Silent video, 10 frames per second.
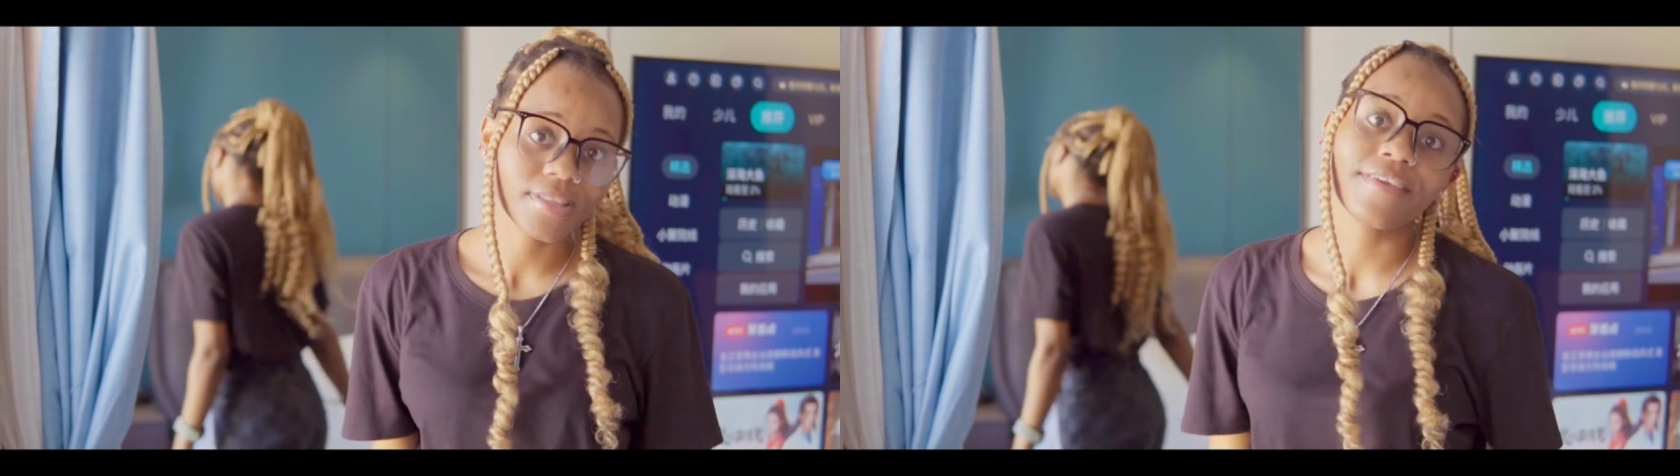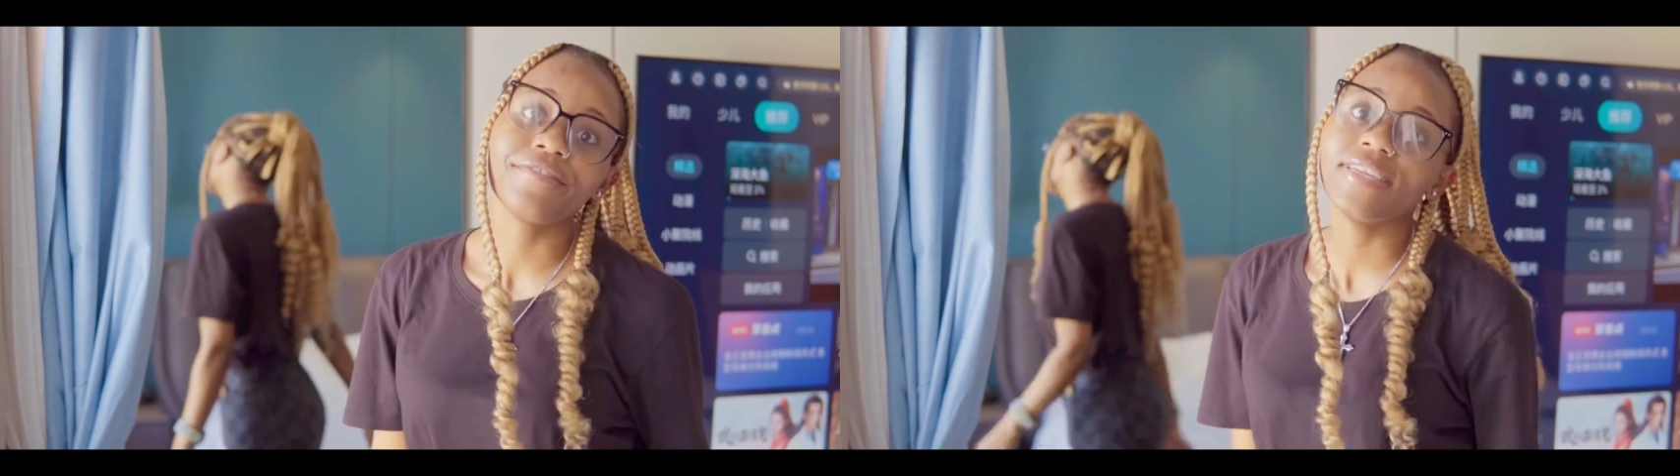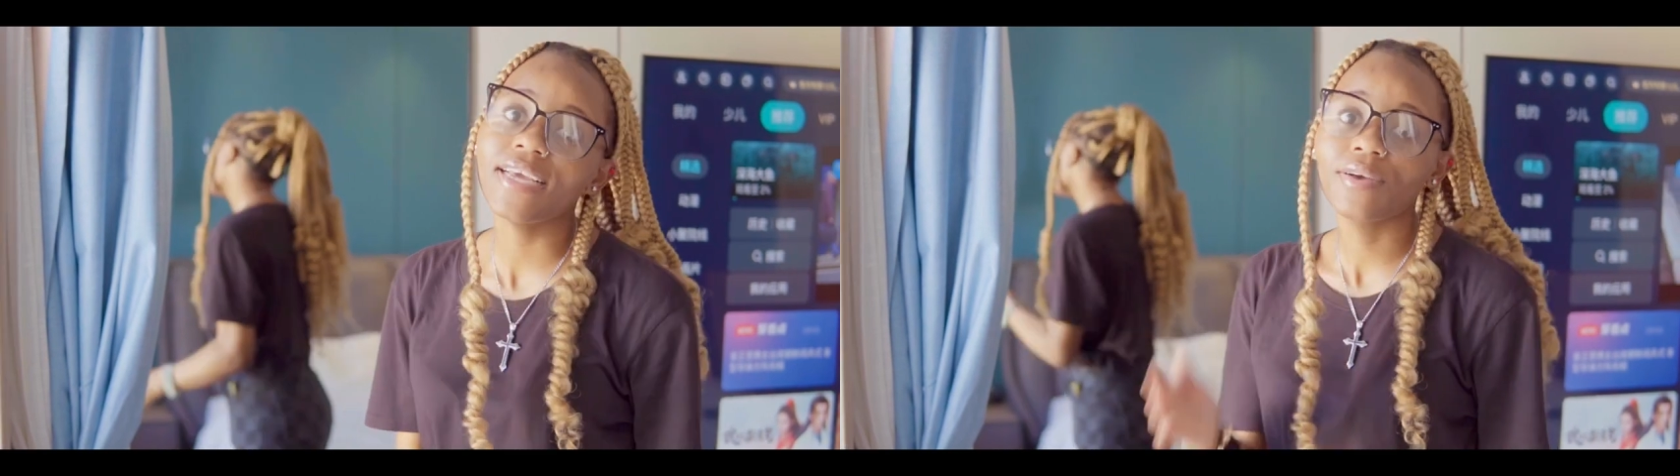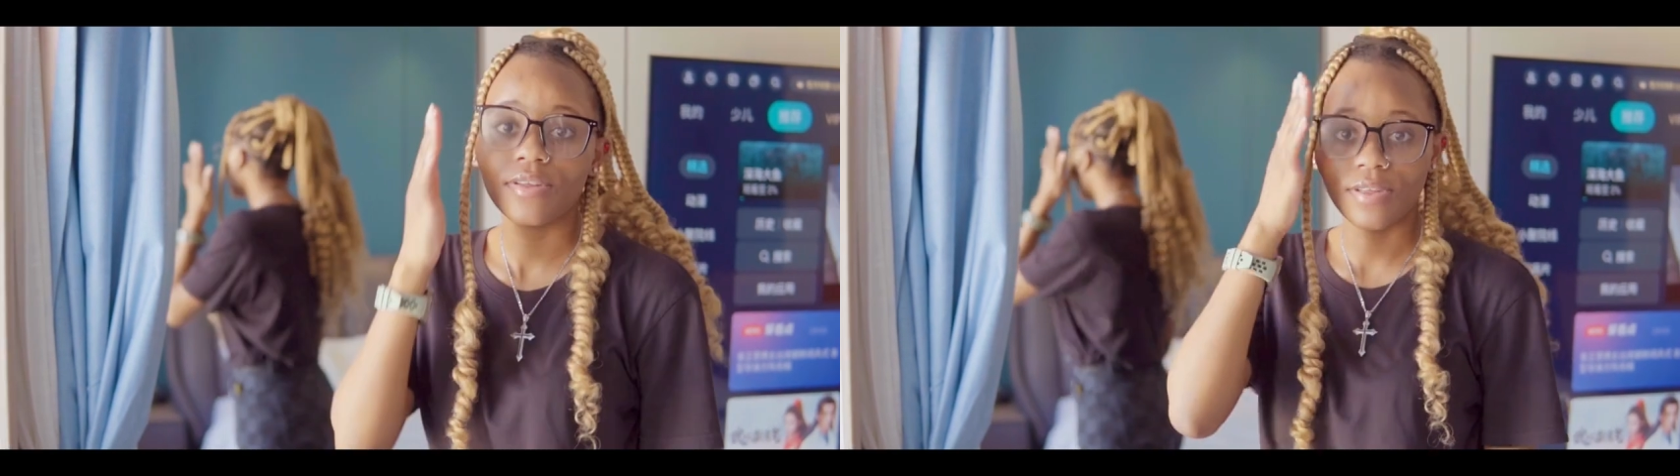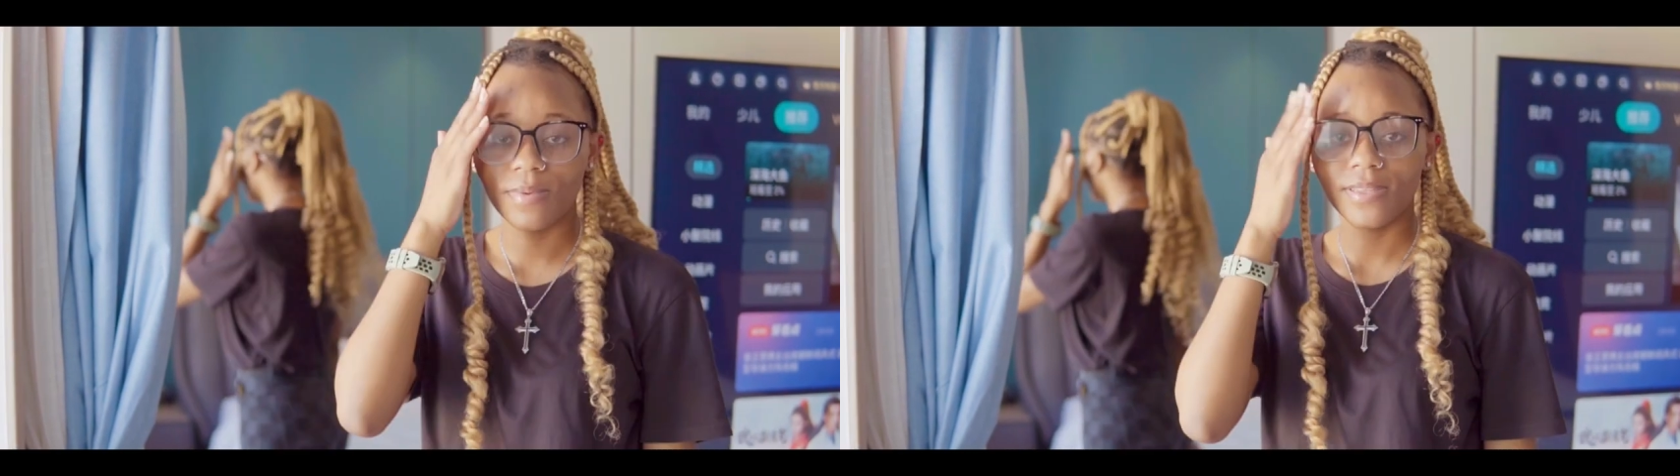every day because
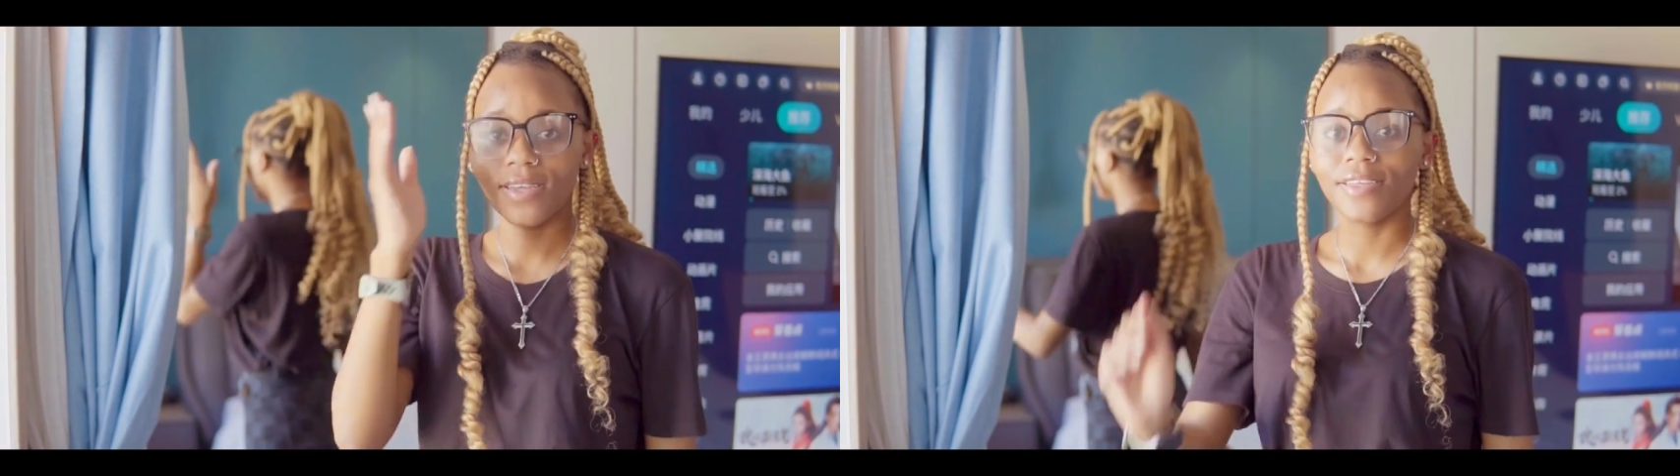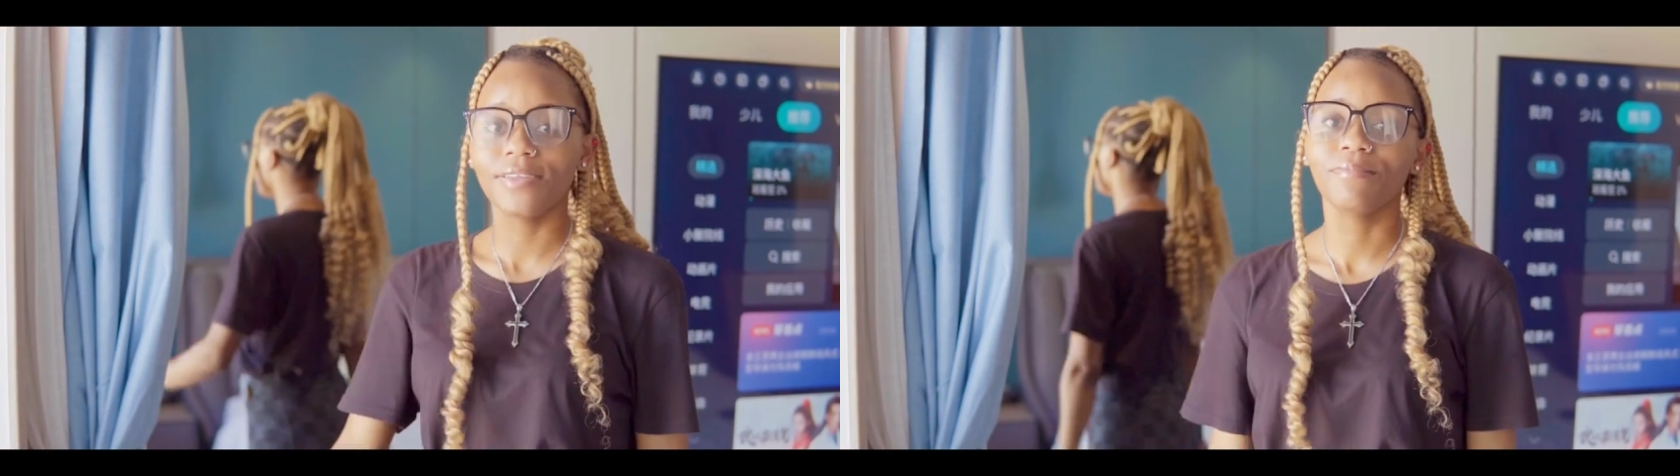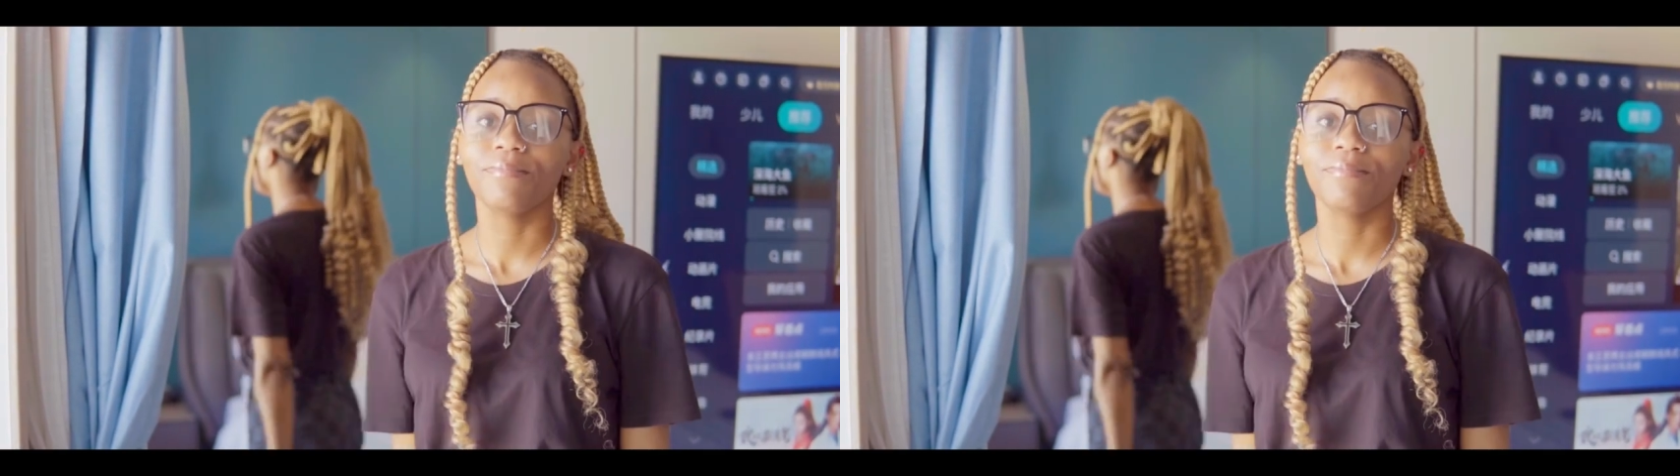I'll be taking